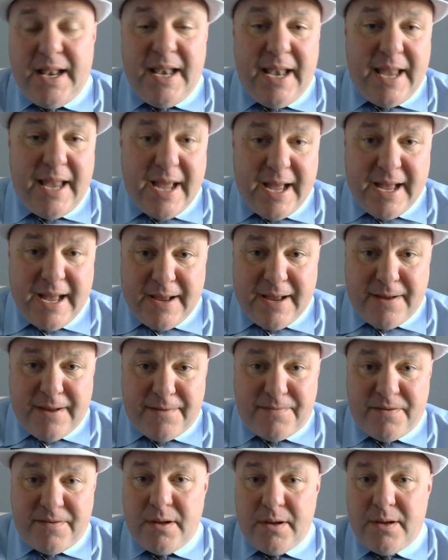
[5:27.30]

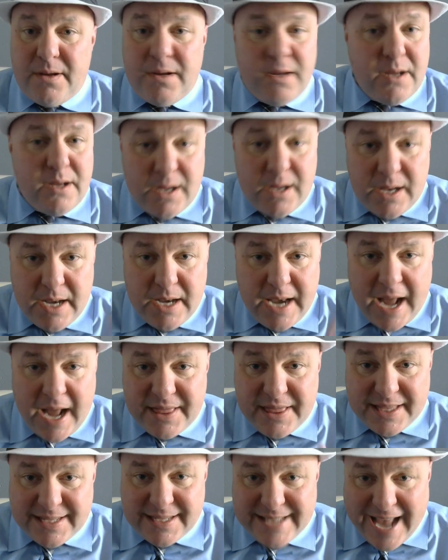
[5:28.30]
love,
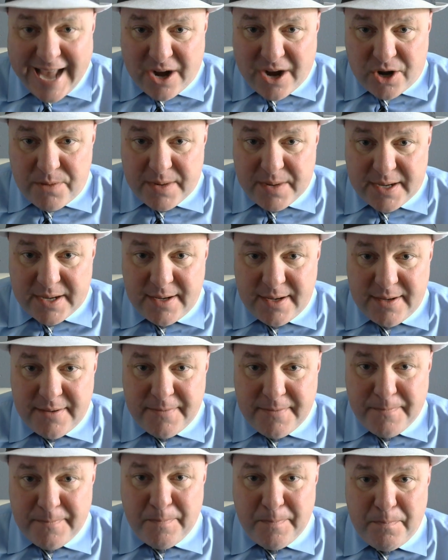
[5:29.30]
not the sacrament.
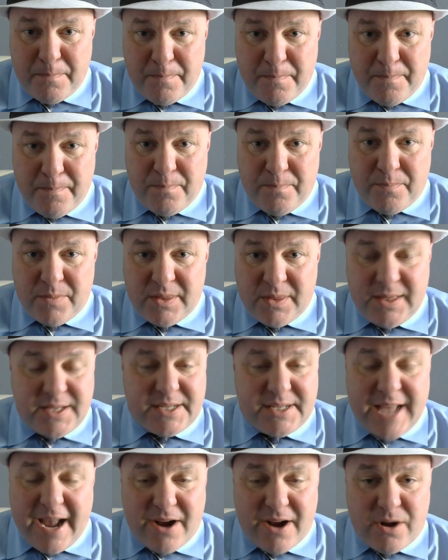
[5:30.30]
The
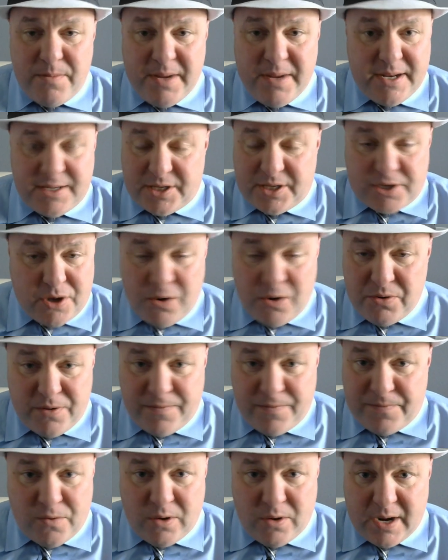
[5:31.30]
sacrament is a
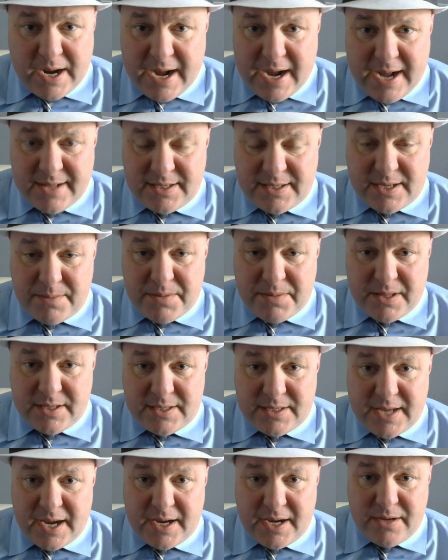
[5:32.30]
total foreign concept to the
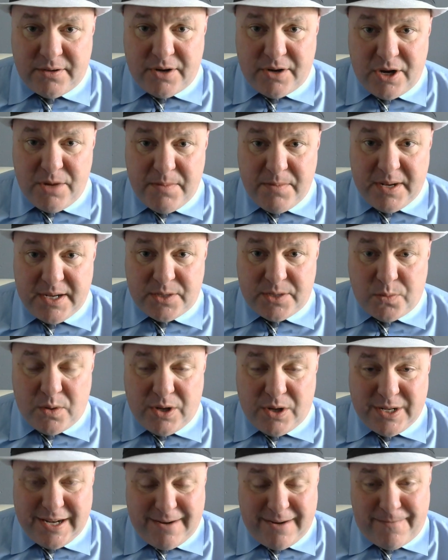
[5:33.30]
secular humanist
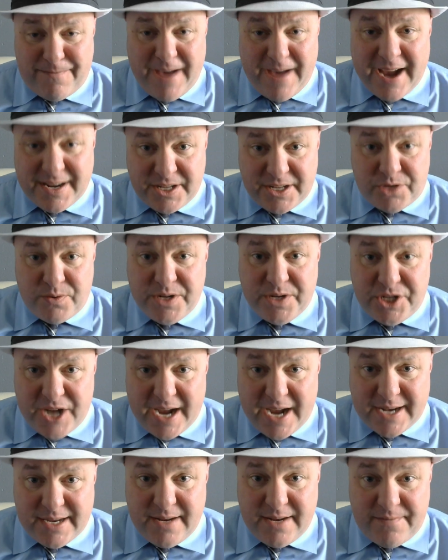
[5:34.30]
world, and in fact, it's
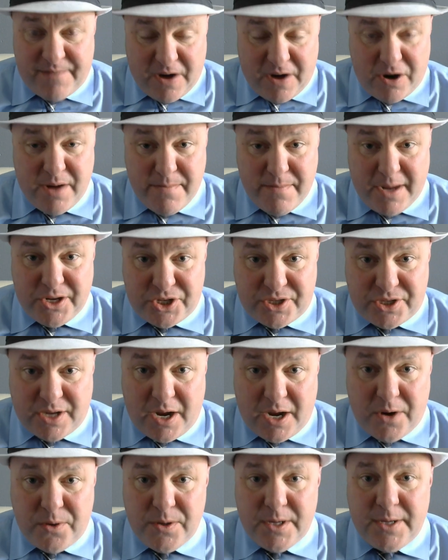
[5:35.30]
rejected very much
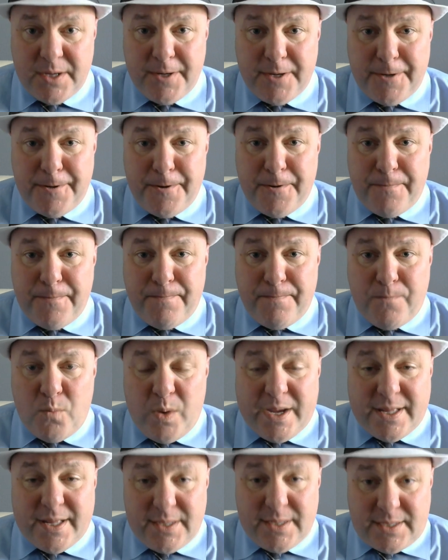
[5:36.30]
so.
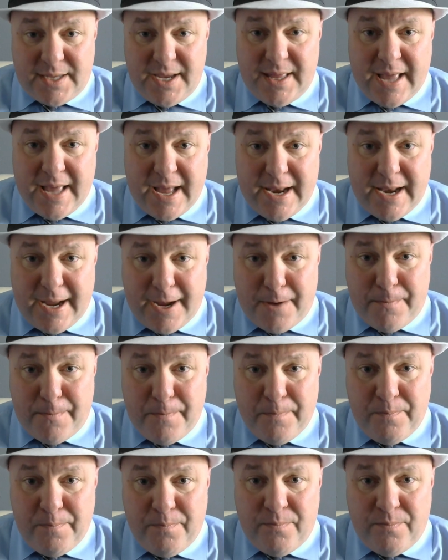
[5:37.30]
We can see that now.